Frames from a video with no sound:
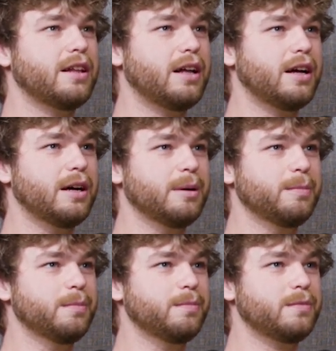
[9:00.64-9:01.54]

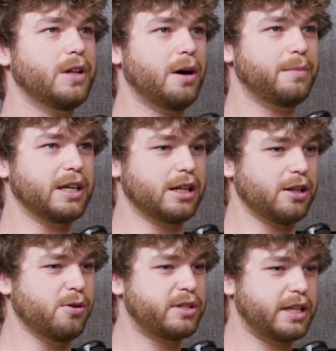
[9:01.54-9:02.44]
not being
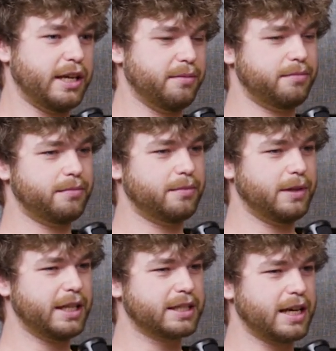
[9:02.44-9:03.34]
close to him. That's